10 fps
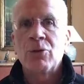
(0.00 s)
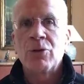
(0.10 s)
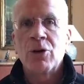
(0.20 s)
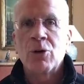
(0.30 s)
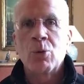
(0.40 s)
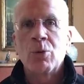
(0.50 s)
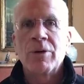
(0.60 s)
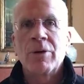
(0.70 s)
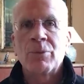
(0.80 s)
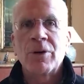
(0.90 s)
you know,
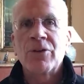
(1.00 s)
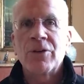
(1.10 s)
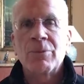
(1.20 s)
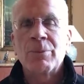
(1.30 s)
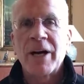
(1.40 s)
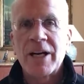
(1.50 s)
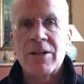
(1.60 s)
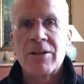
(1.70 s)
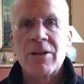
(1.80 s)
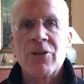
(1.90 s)
uh, President
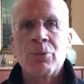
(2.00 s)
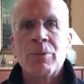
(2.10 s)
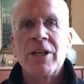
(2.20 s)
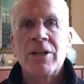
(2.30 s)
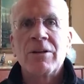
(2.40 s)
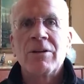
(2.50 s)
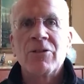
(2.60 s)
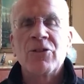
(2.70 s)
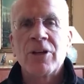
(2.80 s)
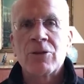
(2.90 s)
Biden has made it a
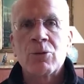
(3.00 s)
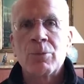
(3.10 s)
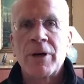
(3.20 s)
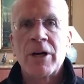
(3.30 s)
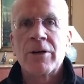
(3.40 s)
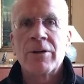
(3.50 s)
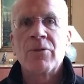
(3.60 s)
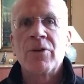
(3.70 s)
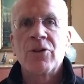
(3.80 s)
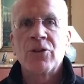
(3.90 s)
central part
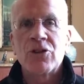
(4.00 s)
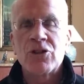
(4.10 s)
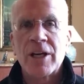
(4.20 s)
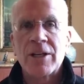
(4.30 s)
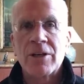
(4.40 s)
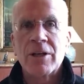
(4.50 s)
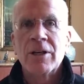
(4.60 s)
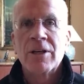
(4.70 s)
of his agenda